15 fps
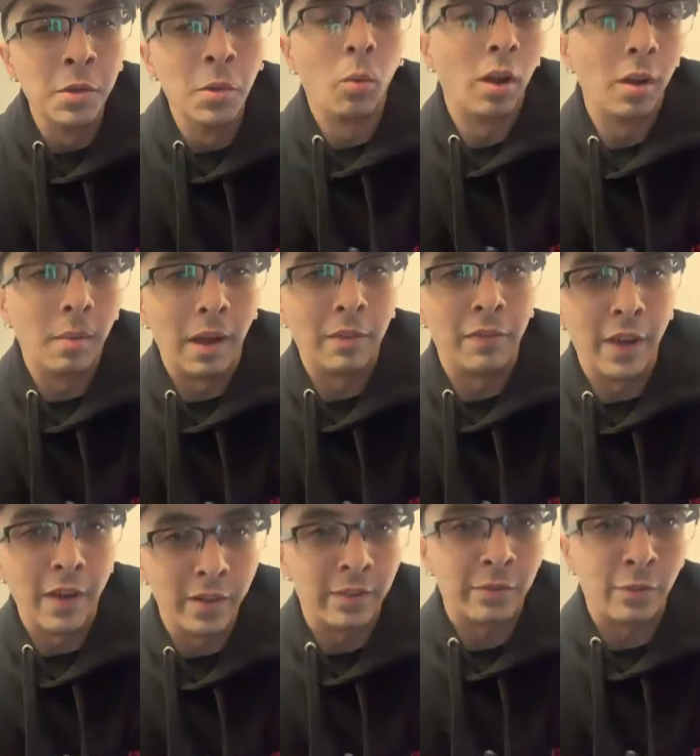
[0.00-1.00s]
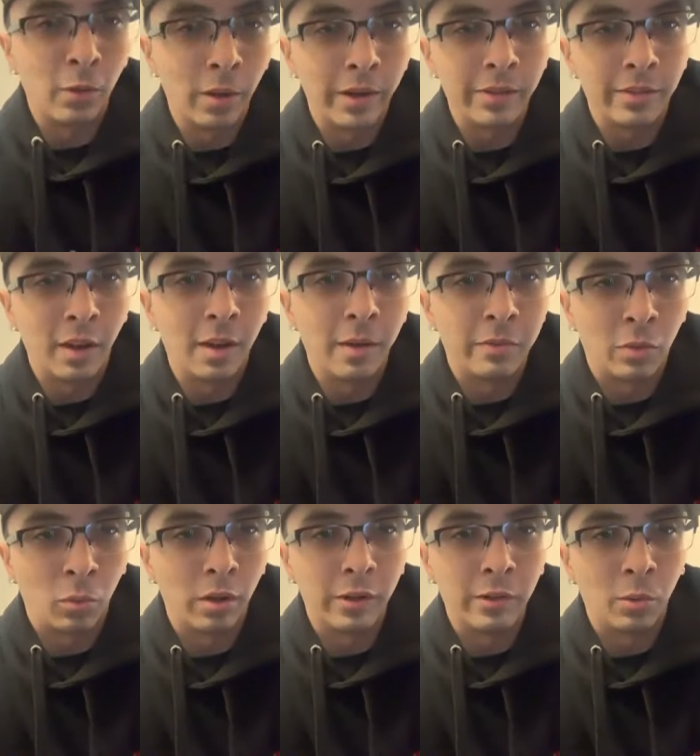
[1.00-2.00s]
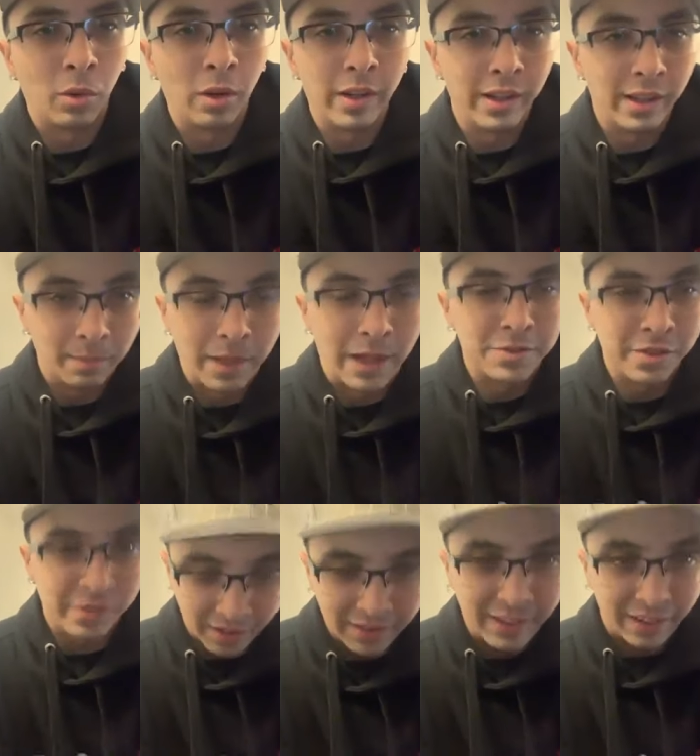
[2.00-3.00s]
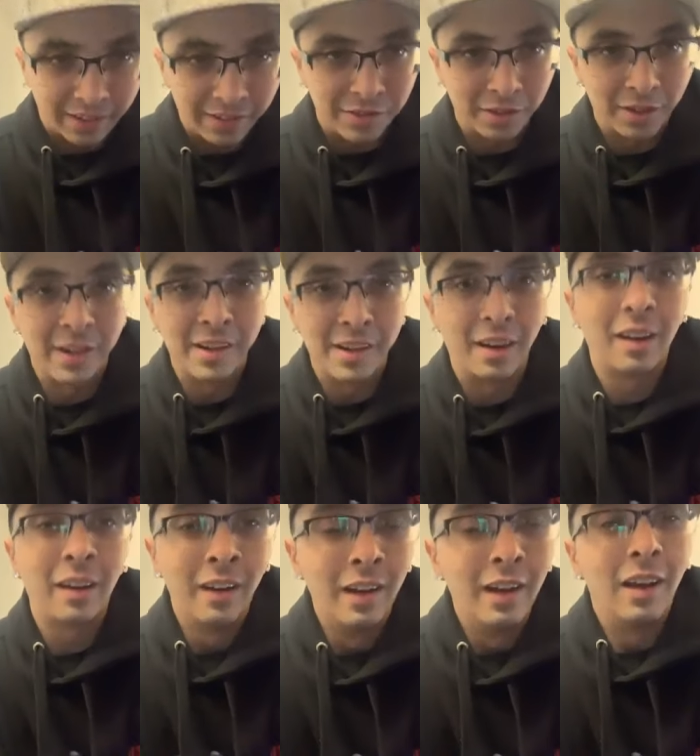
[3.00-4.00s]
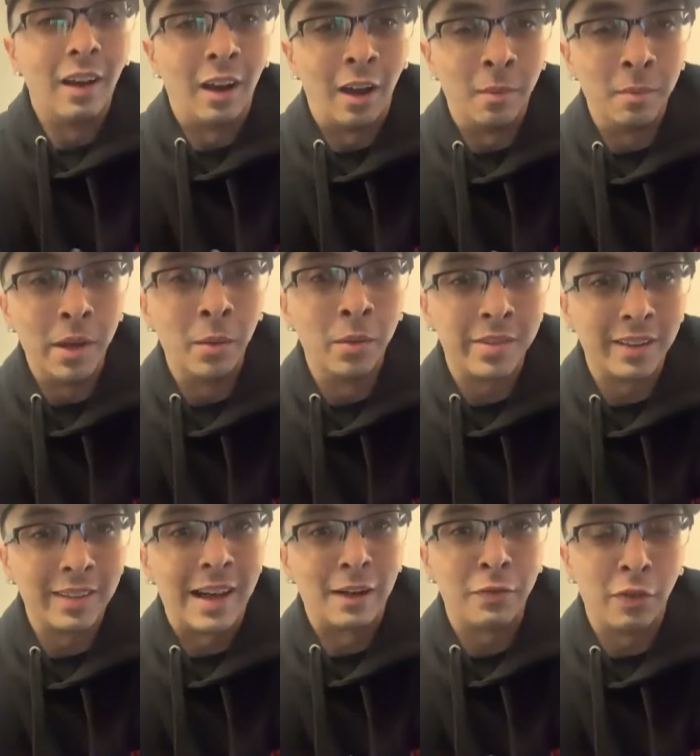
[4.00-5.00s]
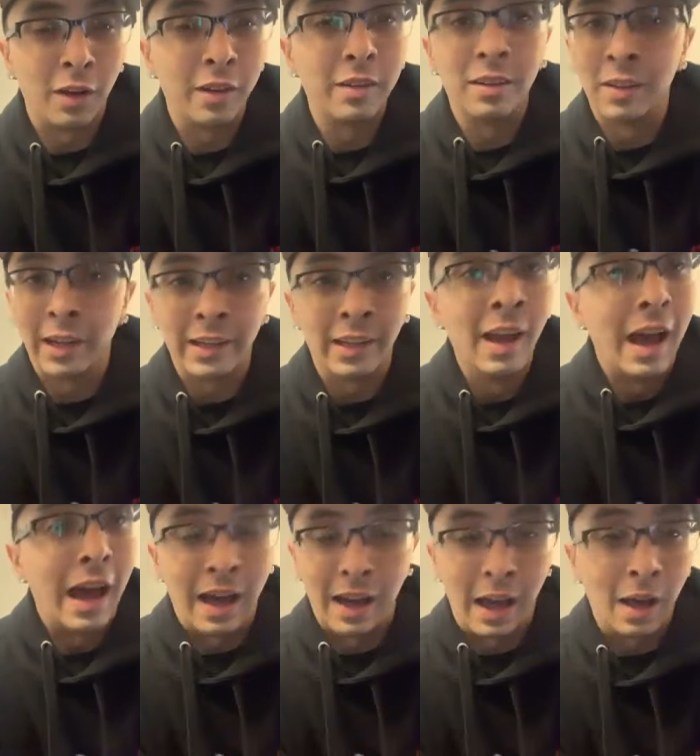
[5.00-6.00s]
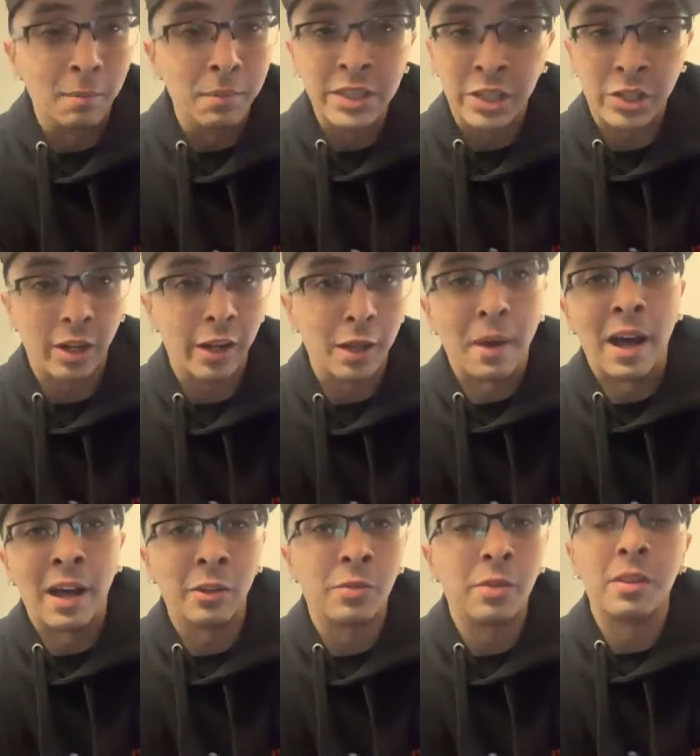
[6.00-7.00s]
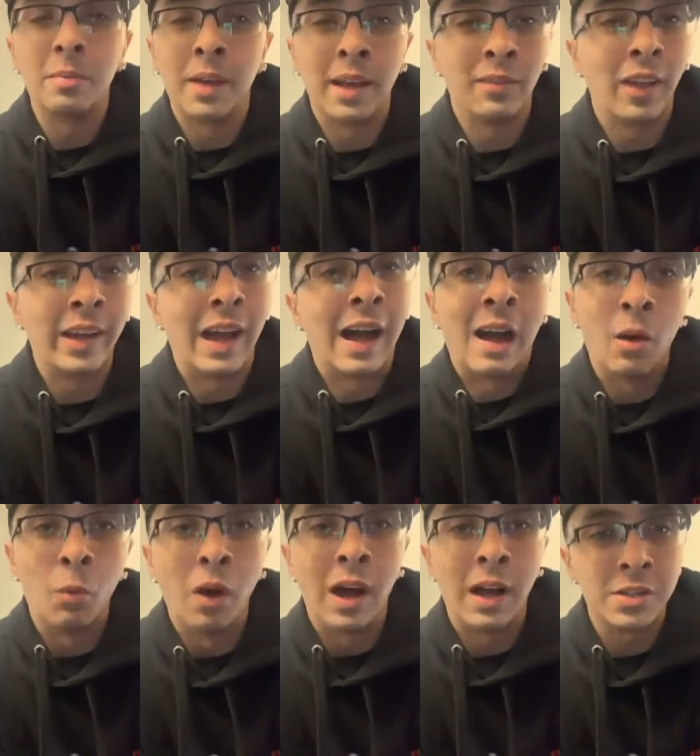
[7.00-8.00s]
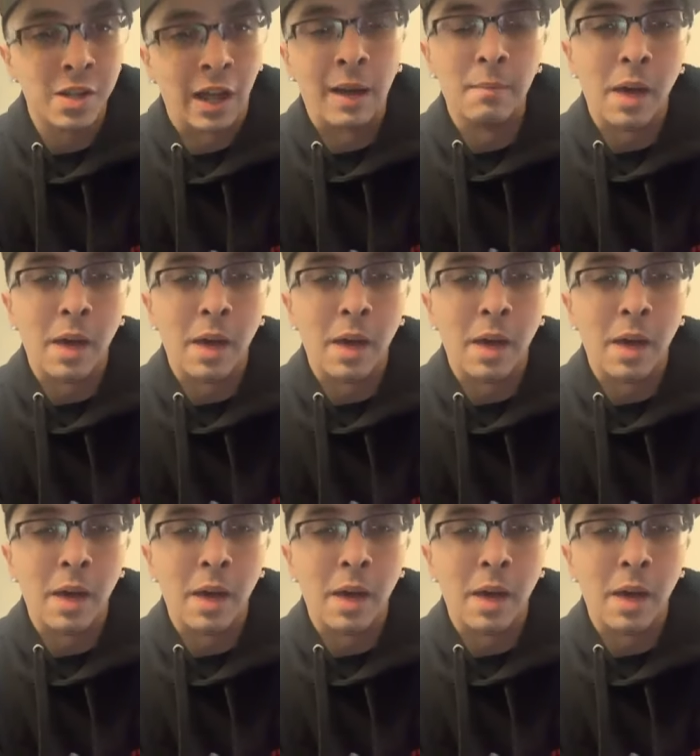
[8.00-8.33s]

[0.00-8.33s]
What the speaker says: you were one of my favorite stories of 2020, and I'm not just saying that because you're here. It was a lot of fun. Like, I'll be straight up honest with you, man. Like, I'll watch.